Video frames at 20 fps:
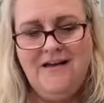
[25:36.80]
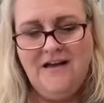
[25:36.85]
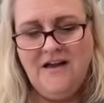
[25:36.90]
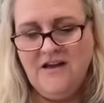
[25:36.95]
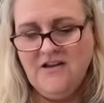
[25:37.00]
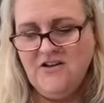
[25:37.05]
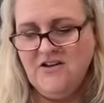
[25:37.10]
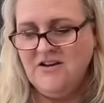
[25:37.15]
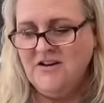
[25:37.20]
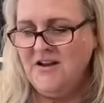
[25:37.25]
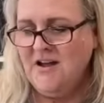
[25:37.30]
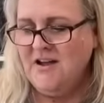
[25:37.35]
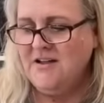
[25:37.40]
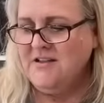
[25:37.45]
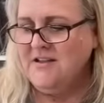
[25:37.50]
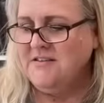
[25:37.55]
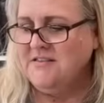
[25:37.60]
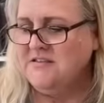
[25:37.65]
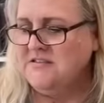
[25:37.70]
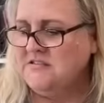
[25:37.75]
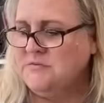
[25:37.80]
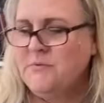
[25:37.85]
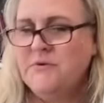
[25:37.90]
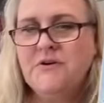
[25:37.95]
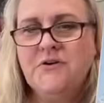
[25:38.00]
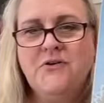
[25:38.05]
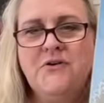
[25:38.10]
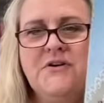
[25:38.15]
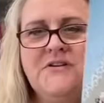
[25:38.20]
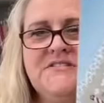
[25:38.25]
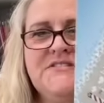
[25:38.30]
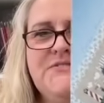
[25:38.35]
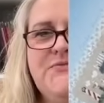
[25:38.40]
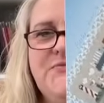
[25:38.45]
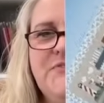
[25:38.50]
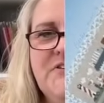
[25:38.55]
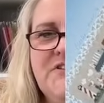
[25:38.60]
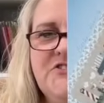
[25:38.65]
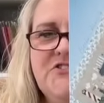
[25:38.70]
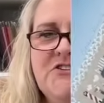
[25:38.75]
I could not get this one across the
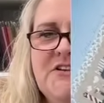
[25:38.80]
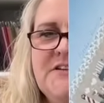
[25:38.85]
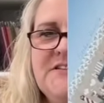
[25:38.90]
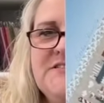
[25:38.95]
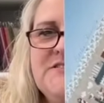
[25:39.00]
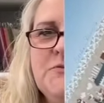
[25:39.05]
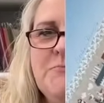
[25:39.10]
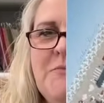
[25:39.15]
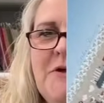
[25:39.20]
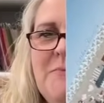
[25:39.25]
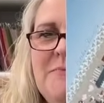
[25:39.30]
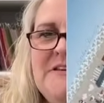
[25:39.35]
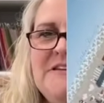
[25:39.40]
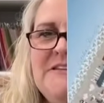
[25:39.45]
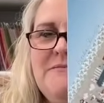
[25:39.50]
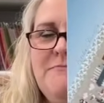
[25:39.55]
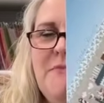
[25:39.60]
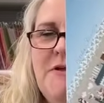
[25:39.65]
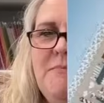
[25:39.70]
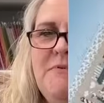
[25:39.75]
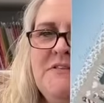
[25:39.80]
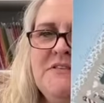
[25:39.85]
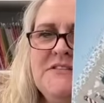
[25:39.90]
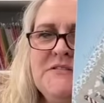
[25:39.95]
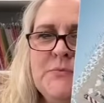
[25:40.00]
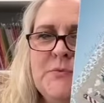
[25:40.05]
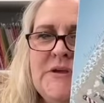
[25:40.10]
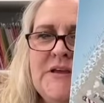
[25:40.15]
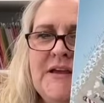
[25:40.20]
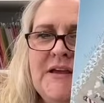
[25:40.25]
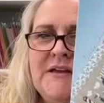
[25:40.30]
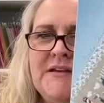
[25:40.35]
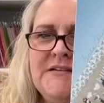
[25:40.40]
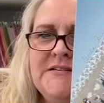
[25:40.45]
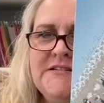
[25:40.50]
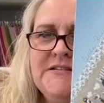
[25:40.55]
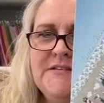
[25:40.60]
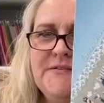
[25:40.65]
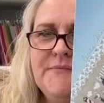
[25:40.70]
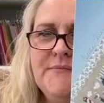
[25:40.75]
finish line. So maybe this
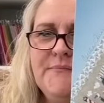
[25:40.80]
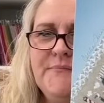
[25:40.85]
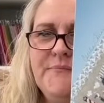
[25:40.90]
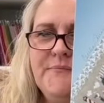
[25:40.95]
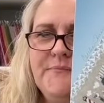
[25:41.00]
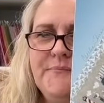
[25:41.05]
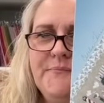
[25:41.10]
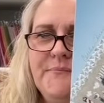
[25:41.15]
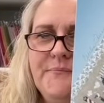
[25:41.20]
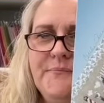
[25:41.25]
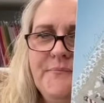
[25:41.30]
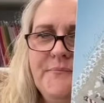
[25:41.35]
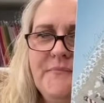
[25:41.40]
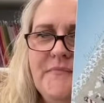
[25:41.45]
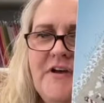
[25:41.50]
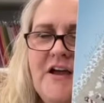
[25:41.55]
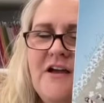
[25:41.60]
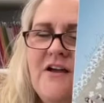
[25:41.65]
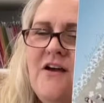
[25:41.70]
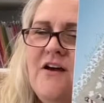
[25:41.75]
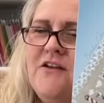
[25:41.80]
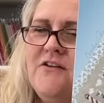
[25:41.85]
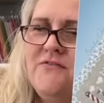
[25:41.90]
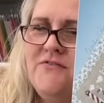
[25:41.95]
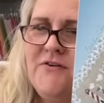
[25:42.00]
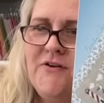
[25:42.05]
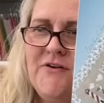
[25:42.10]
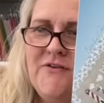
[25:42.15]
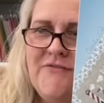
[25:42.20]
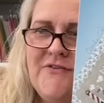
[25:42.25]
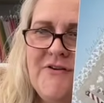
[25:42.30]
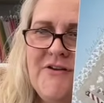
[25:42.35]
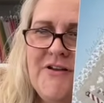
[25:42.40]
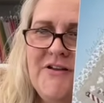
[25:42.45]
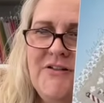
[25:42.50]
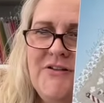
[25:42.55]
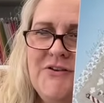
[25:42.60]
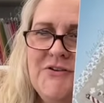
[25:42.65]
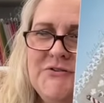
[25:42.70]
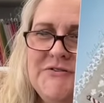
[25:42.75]
weekend. I got it very, very
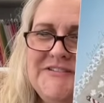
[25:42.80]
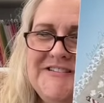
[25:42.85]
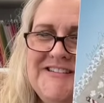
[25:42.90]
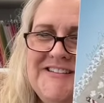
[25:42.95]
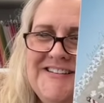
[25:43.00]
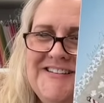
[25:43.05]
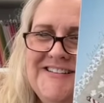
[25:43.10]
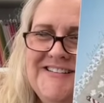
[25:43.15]
close.